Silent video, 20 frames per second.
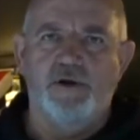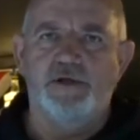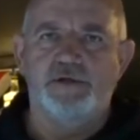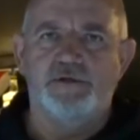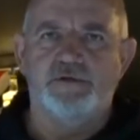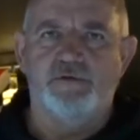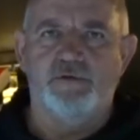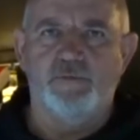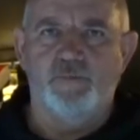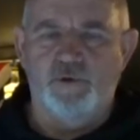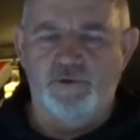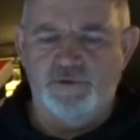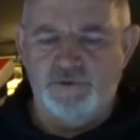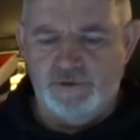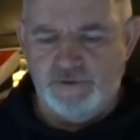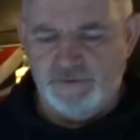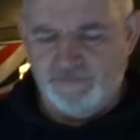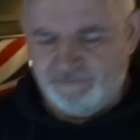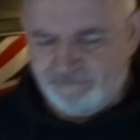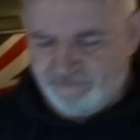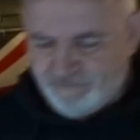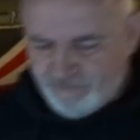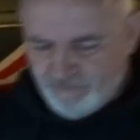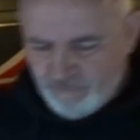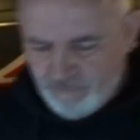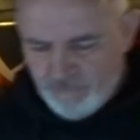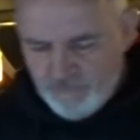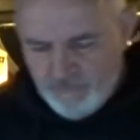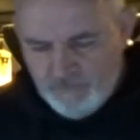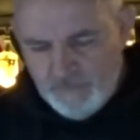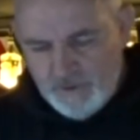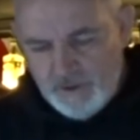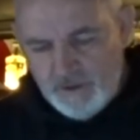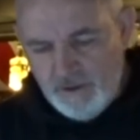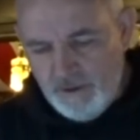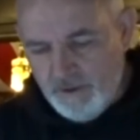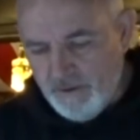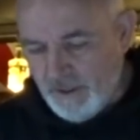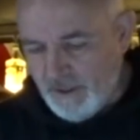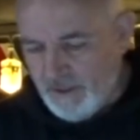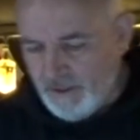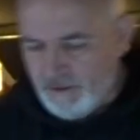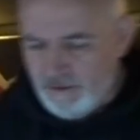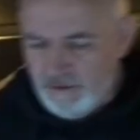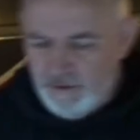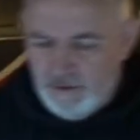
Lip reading: each of the punches. Okay,